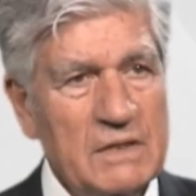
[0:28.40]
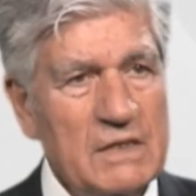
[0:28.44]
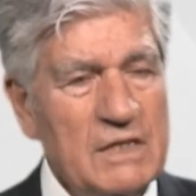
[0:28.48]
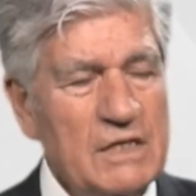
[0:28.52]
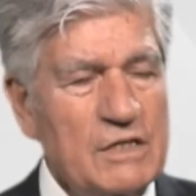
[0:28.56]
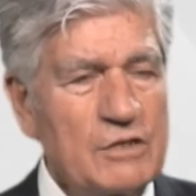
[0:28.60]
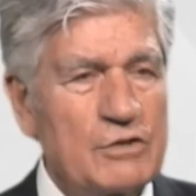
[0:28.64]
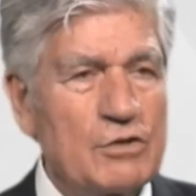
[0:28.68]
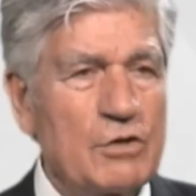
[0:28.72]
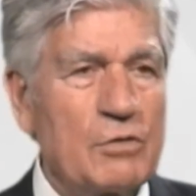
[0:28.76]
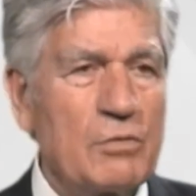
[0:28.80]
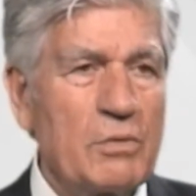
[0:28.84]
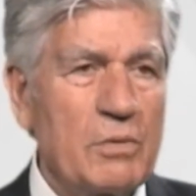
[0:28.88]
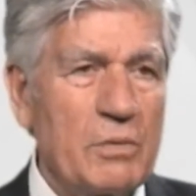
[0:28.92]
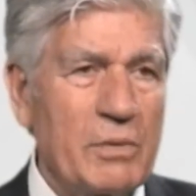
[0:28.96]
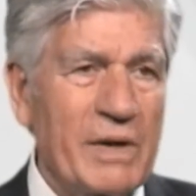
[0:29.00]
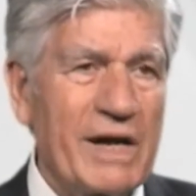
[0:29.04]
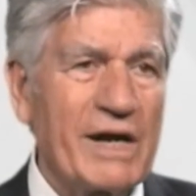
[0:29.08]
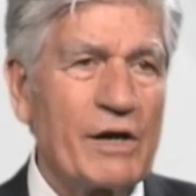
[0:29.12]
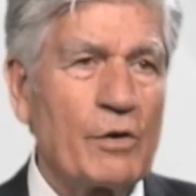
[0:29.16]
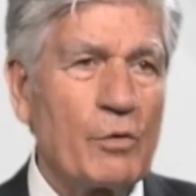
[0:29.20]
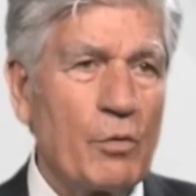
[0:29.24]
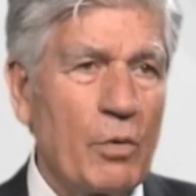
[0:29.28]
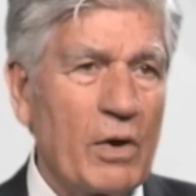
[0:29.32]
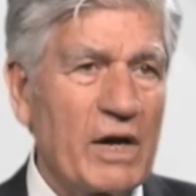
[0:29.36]
So we
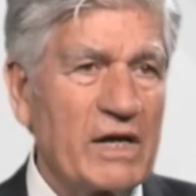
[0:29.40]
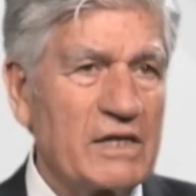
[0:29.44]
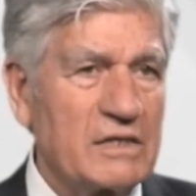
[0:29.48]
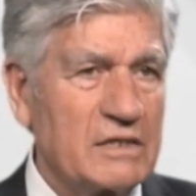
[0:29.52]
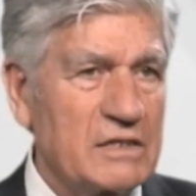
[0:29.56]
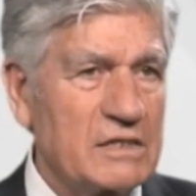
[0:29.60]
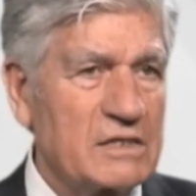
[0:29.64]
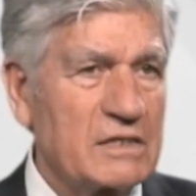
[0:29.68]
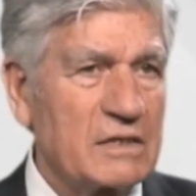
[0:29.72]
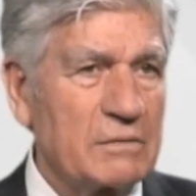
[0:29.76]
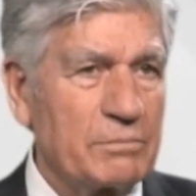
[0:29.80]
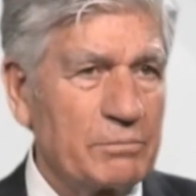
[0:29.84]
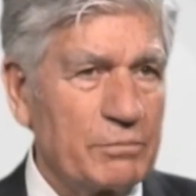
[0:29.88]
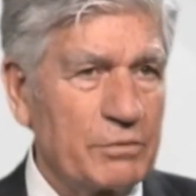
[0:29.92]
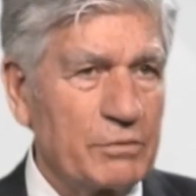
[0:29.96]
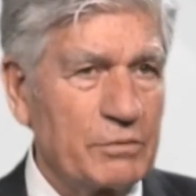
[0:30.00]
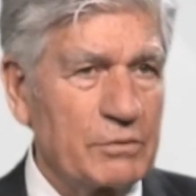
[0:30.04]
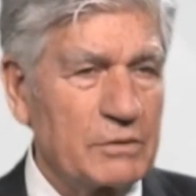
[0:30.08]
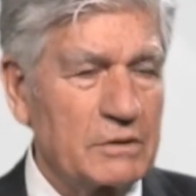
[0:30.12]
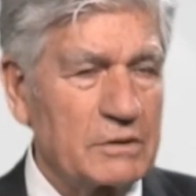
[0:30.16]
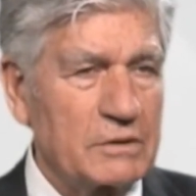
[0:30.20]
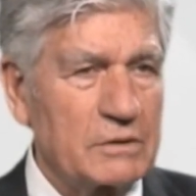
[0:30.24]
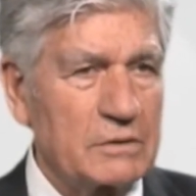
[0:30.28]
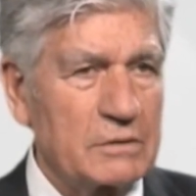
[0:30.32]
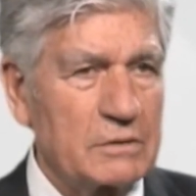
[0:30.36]
were quite
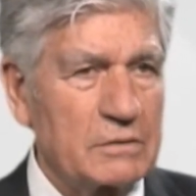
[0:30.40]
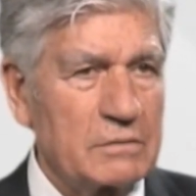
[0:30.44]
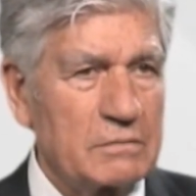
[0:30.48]
disappointed.